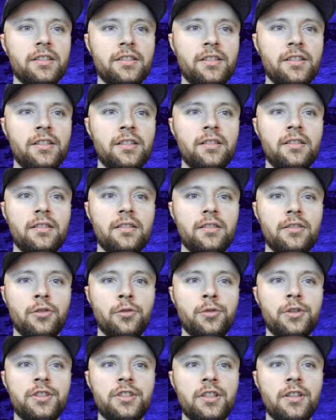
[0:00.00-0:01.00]
the scene, you
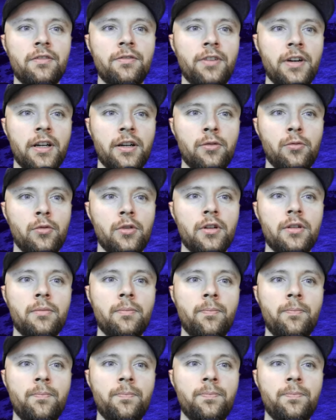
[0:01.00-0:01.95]
only see the final one,